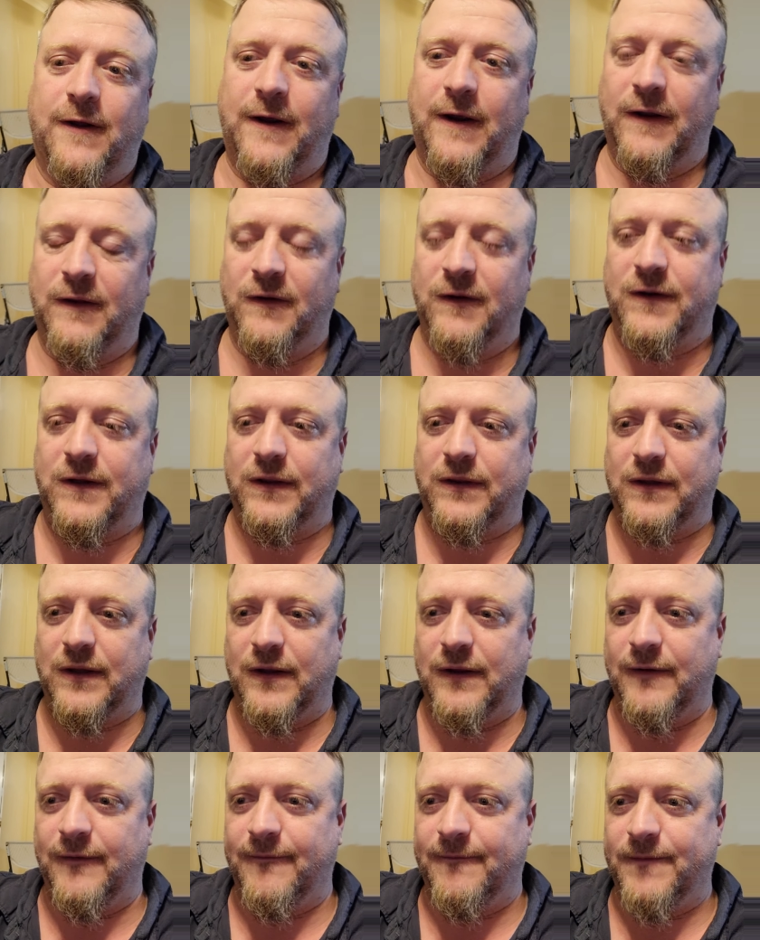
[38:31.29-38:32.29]
And look at
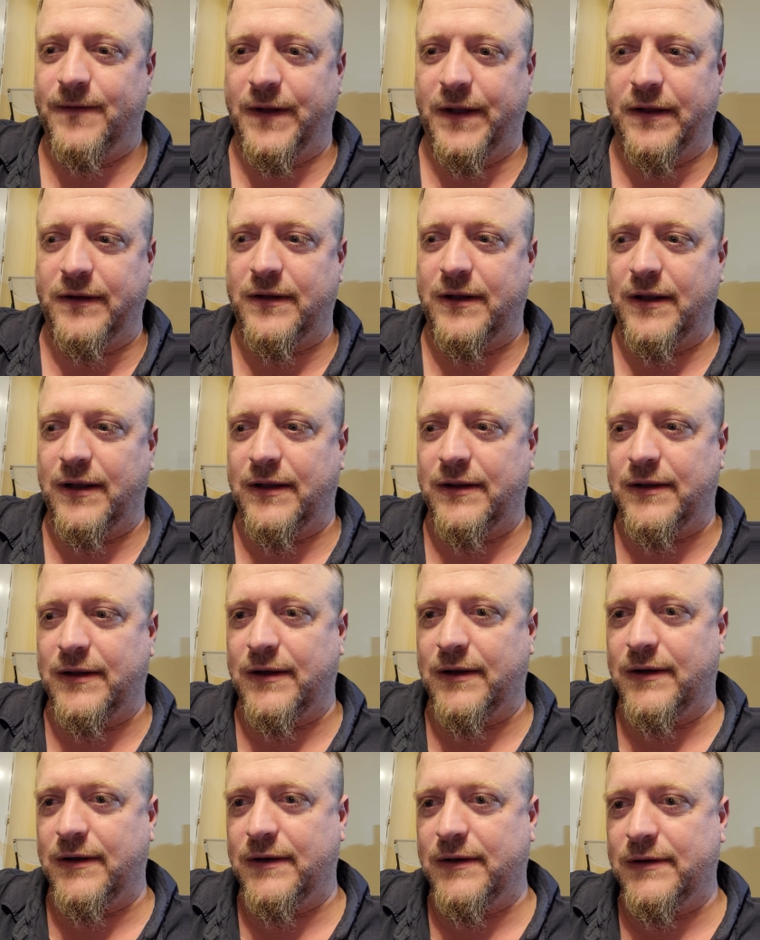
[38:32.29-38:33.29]
in
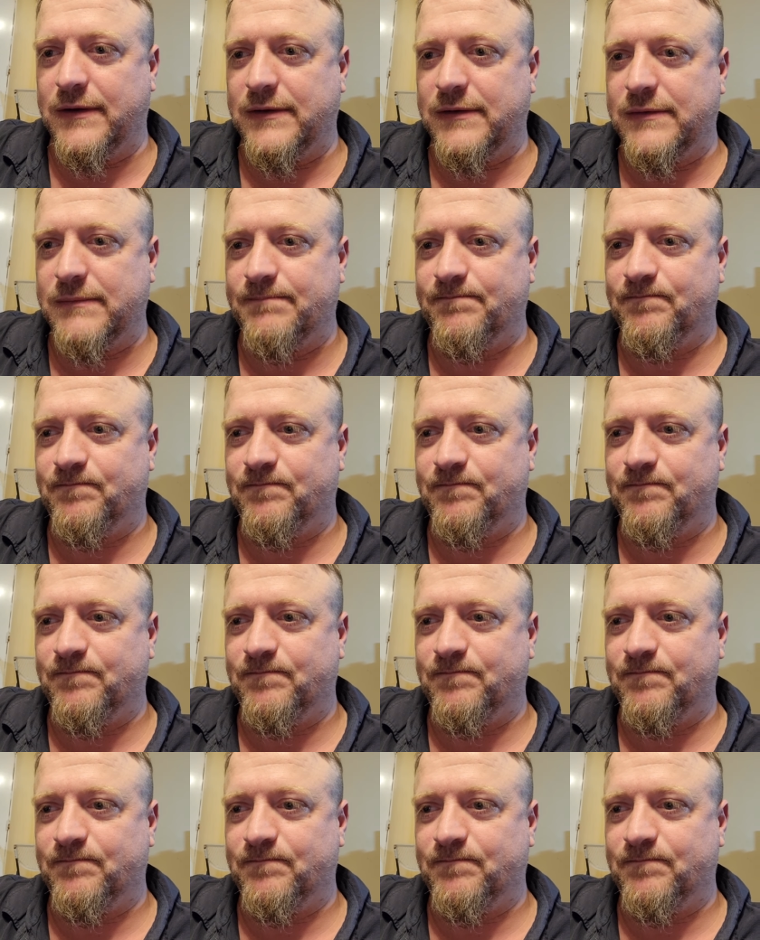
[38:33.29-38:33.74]
the